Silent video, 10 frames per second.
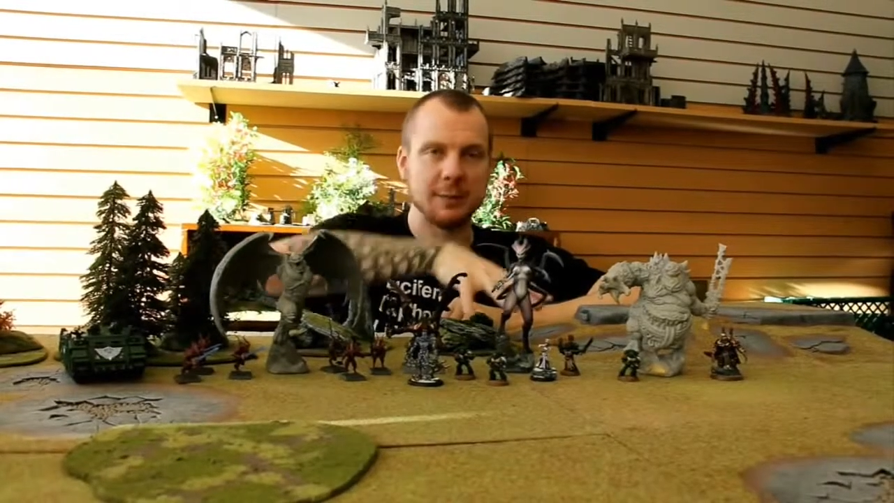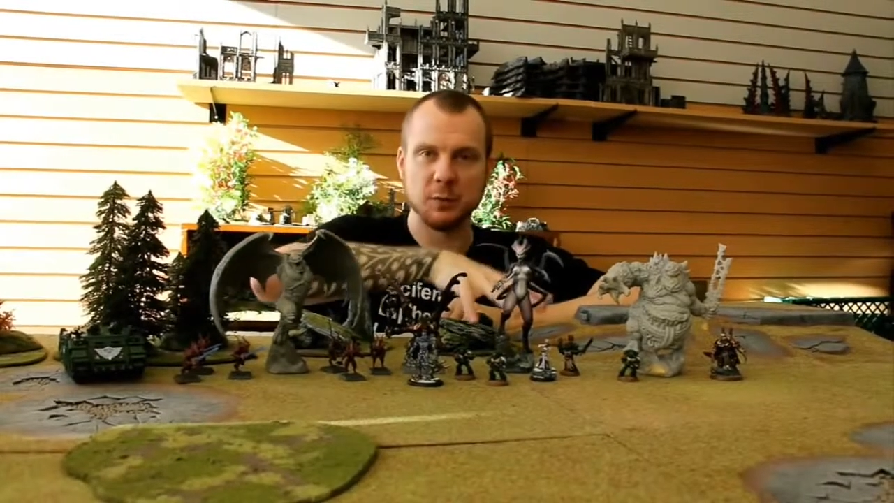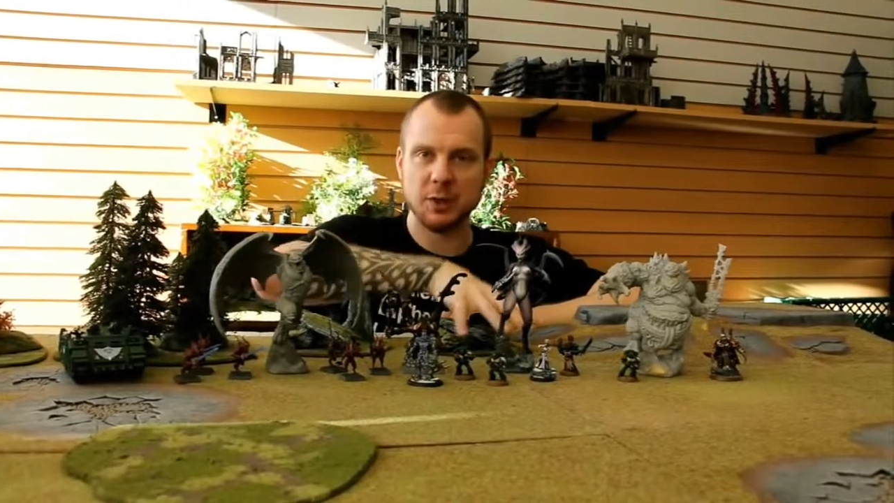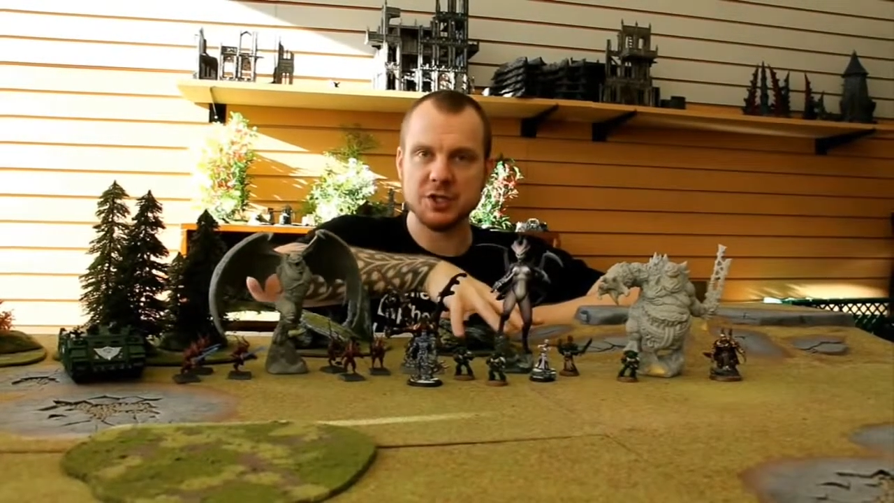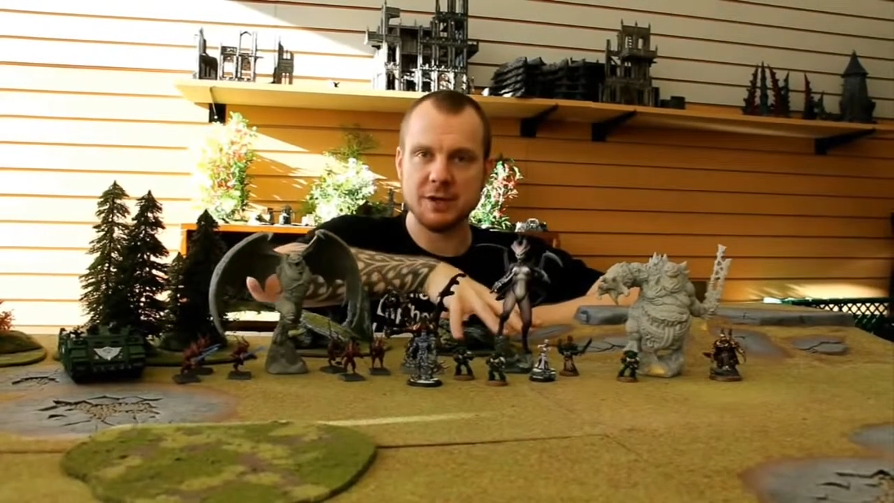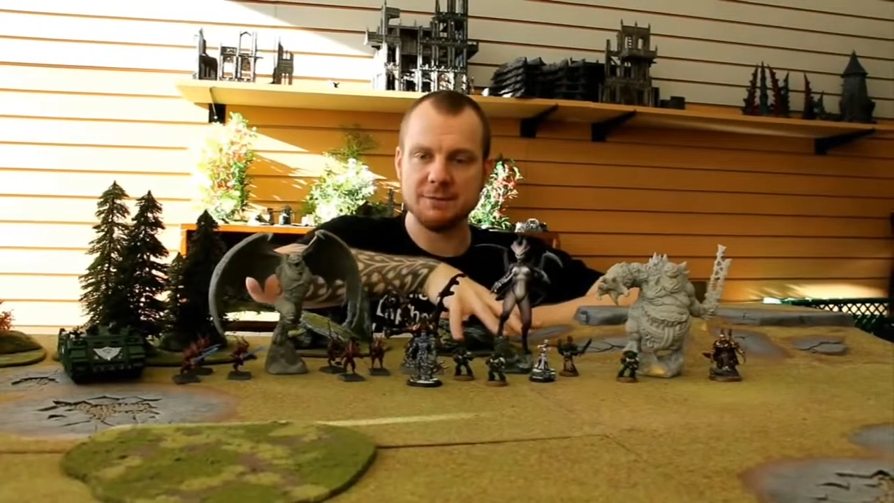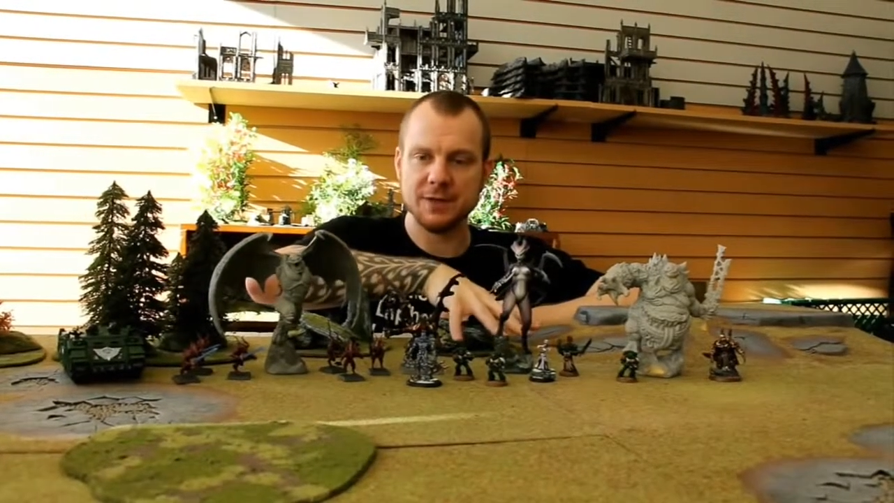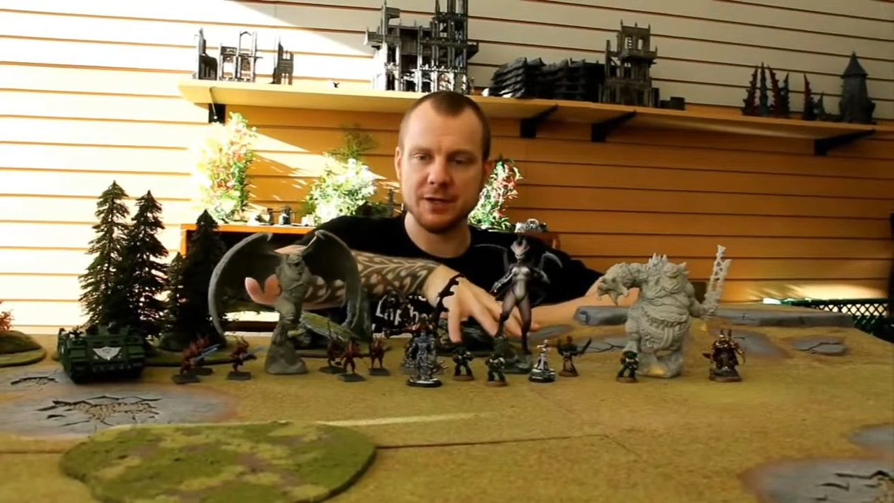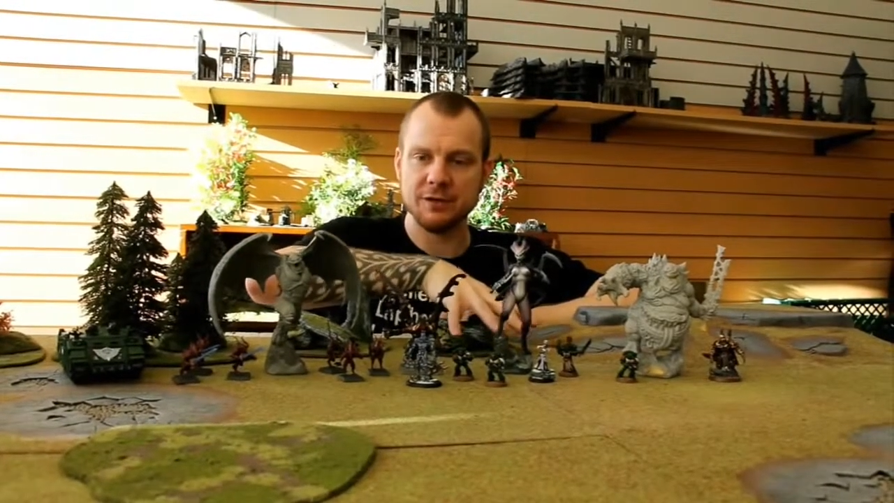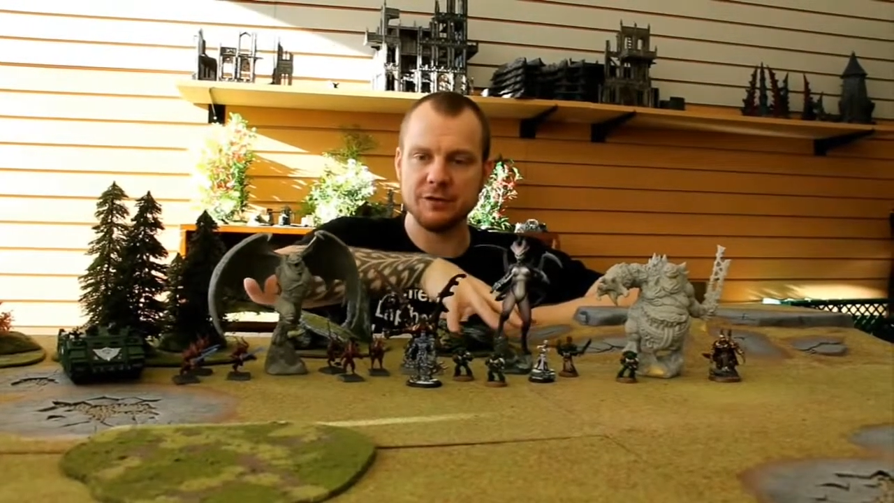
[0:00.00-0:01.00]
Games Workshop
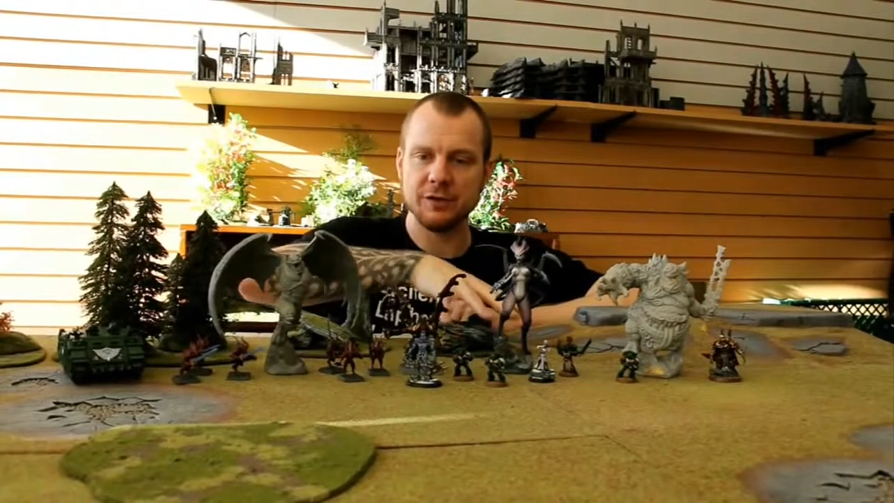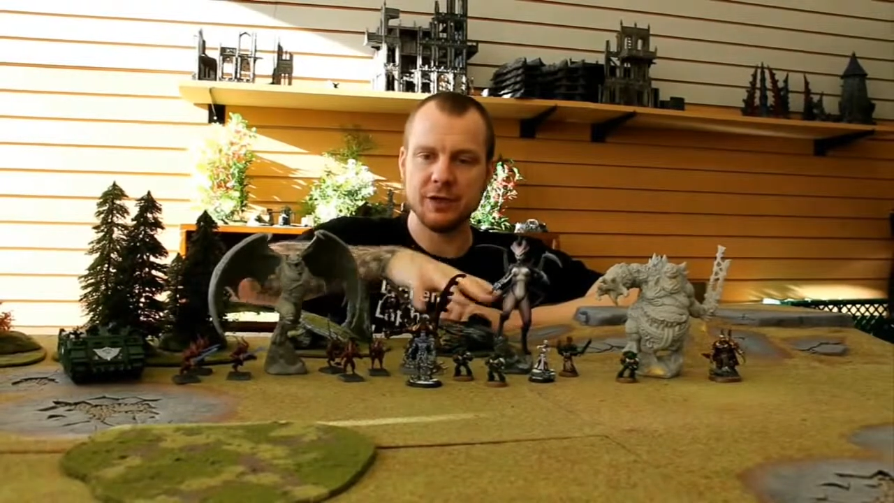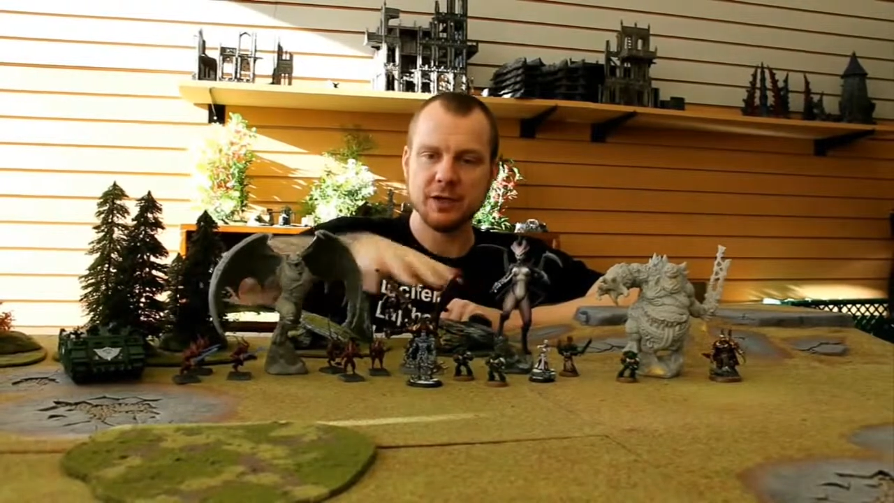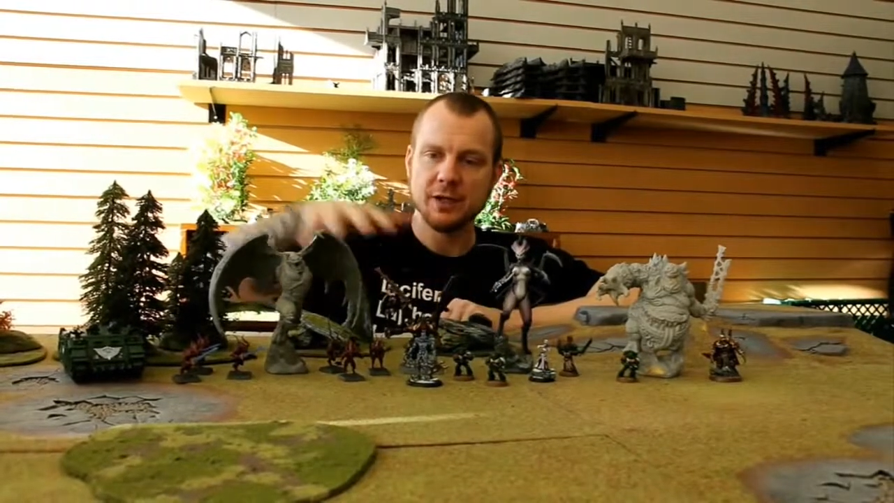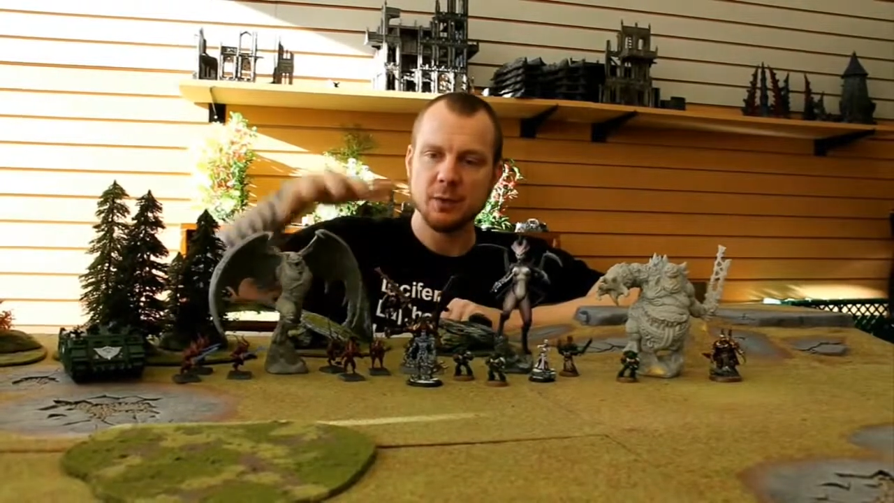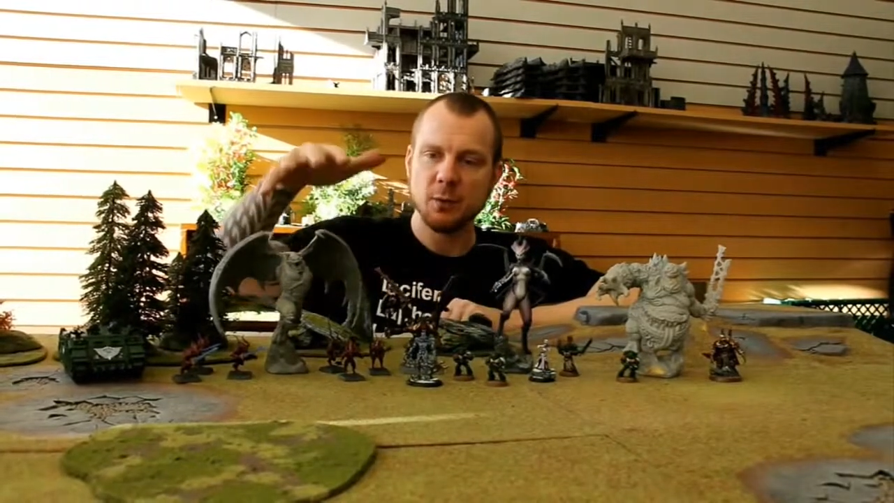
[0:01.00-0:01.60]
figures.